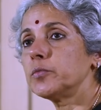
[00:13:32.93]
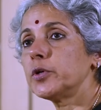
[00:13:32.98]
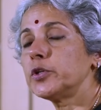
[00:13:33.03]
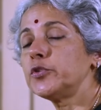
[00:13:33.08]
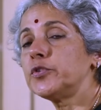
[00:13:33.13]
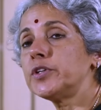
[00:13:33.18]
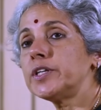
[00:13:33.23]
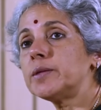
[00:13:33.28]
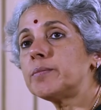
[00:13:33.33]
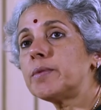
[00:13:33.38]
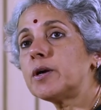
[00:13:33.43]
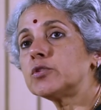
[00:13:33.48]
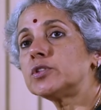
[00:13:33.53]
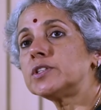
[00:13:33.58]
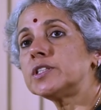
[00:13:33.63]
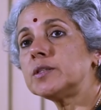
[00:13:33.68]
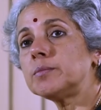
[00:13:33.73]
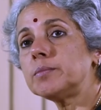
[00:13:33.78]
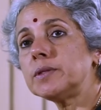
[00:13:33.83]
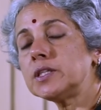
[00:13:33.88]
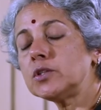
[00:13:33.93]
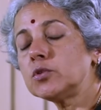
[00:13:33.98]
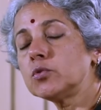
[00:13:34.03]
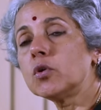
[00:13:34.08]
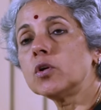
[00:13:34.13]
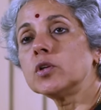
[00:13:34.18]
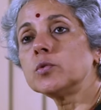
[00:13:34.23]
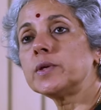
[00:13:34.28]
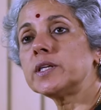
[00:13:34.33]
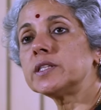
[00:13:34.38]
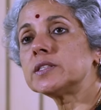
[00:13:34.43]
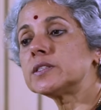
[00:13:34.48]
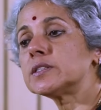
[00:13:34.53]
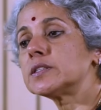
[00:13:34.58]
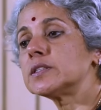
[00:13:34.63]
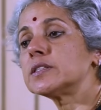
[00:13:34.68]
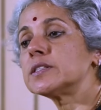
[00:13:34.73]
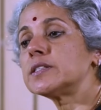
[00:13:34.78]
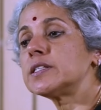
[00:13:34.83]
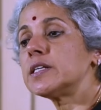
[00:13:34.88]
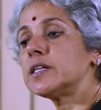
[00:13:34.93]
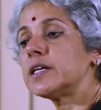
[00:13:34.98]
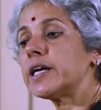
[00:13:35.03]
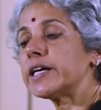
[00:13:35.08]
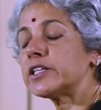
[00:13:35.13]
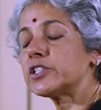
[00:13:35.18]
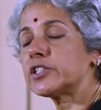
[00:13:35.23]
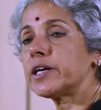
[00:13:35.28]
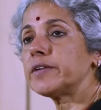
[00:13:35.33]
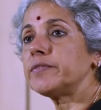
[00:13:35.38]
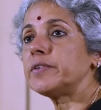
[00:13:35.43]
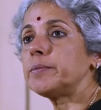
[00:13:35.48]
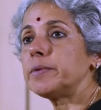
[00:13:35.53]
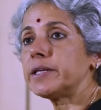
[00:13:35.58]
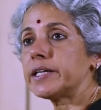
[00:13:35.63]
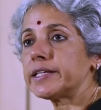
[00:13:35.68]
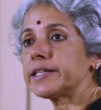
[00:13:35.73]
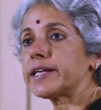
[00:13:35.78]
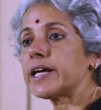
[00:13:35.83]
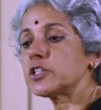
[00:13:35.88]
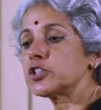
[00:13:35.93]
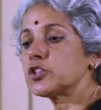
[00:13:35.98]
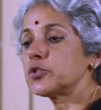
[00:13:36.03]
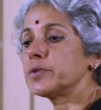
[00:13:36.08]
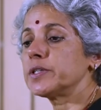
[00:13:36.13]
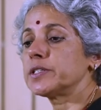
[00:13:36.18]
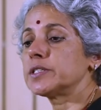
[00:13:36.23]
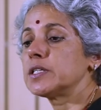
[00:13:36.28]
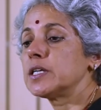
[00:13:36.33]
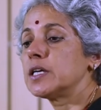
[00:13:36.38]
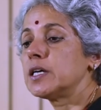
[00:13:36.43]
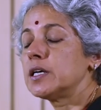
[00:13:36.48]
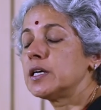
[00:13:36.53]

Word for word: When you read about T B, you always see H I V being attached to it.